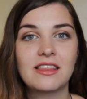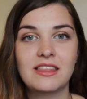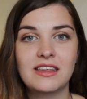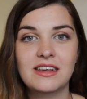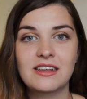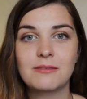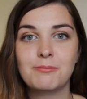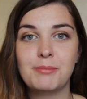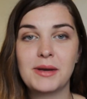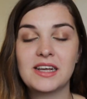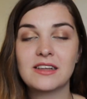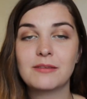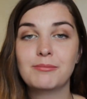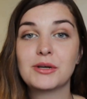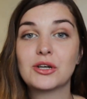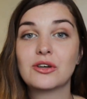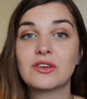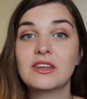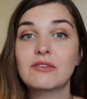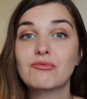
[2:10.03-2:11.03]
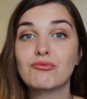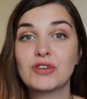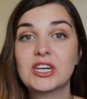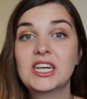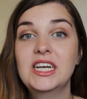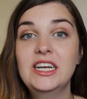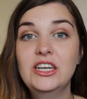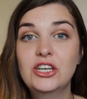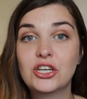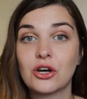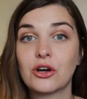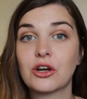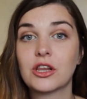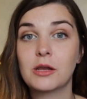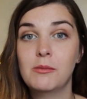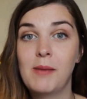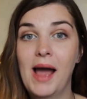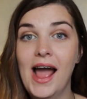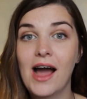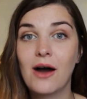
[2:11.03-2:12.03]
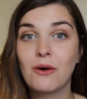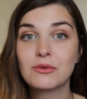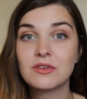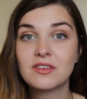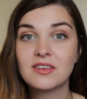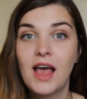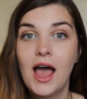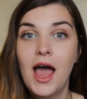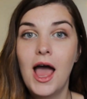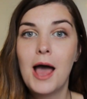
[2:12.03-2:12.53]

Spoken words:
these bits because it really took them out.